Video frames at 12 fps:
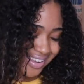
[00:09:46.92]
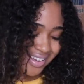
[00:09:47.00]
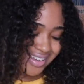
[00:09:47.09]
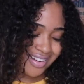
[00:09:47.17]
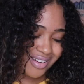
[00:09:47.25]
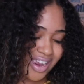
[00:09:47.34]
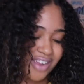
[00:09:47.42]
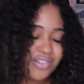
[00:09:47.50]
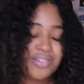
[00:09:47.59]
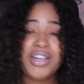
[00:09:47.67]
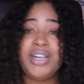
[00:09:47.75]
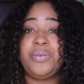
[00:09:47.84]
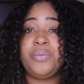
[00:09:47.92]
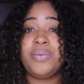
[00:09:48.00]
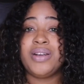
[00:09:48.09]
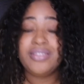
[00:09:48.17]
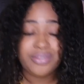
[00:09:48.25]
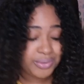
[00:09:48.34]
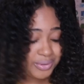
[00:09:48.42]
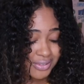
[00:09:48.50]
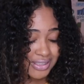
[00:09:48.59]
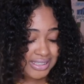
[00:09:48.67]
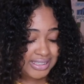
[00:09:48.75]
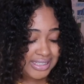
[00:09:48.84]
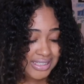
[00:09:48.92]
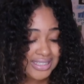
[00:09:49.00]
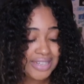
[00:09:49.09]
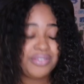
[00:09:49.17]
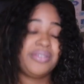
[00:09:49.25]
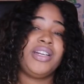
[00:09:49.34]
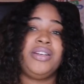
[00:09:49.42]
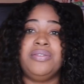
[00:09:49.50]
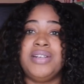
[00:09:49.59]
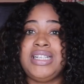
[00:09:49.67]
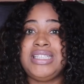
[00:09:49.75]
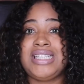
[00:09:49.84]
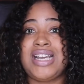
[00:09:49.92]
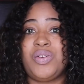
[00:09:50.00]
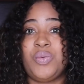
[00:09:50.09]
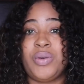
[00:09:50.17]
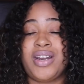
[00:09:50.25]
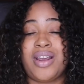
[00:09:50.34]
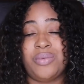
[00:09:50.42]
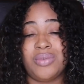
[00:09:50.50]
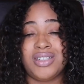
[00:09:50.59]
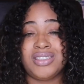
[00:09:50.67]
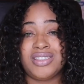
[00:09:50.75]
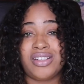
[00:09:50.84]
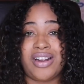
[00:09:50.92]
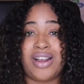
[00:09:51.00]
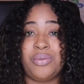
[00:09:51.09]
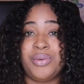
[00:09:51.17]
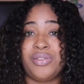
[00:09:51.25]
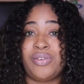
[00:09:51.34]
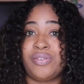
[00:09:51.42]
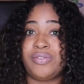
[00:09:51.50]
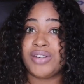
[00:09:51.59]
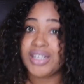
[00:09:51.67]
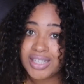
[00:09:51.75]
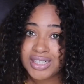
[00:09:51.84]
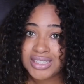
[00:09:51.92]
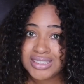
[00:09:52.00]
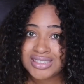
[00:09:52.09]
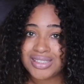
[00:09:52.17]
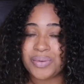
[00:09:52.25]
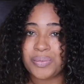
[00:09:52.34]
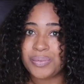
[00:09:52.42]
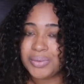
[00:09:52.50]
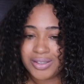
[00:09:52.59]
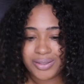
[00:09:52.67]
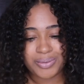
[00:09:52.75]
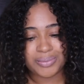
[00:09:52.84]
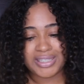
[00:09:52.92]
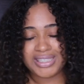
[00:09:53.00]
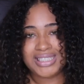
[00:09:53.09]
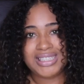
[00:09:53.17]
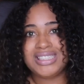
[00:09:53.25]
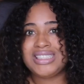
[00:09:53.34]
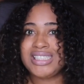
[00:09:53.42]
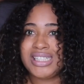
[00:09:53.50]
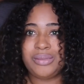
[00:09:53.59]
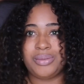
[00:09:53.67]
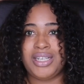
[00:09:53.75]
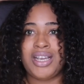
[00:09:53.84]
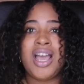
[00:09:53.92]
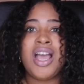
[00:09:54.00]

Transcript: Oh, I've already went through these. I've already written down what I want to start out with first. Oh, oh my God, it's gonna be